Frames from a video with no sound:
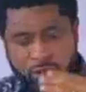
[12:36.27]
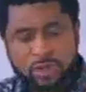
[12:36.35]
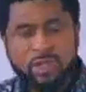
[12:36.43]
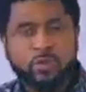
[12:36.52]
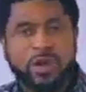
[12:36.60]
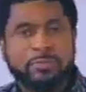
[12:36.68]

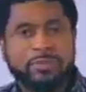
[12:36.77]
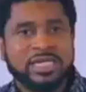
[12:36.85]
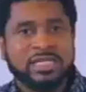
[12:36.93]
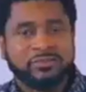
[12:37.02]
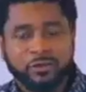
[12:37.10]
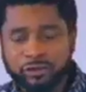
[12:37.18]
only 1
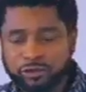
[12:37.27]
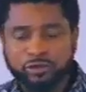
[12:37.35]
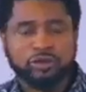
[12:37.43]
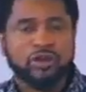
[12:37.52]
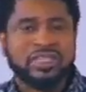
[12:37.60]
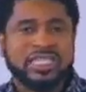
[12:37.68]
minute for you to
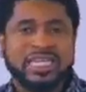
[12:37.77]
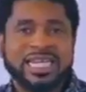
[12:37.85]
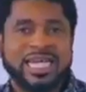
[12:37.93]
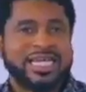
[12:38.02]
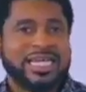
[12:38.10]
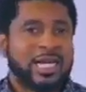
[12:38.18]
cross that
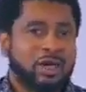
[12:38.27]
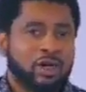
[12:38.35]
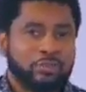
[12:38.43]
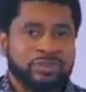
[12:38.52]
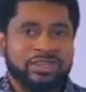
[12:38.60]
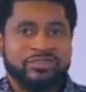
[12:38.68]
line and
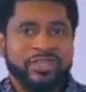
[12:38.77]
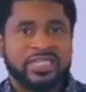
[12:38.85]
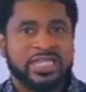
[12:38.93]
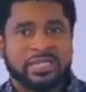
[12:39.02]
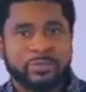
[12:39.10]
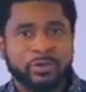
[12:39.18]
not be a
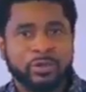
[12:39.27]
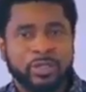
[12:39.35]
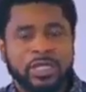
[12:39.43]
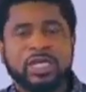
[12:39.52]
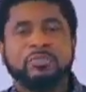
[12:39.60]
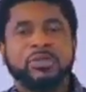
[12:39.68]
virgin anymore.
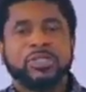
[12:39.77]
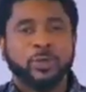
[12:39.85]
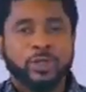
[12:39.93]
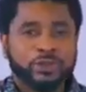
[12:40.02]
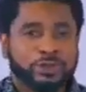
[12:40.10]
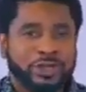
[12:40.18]
But
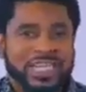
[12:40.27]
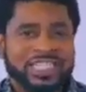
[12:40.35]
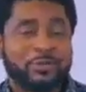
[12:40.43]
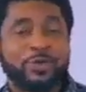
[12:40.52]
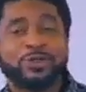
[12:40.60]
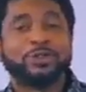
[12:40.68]
what you need to realize is
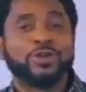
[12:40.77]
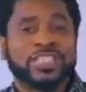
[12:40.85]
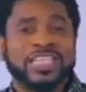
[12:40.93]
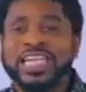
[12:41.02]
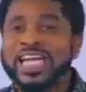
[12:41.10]
that once you cross that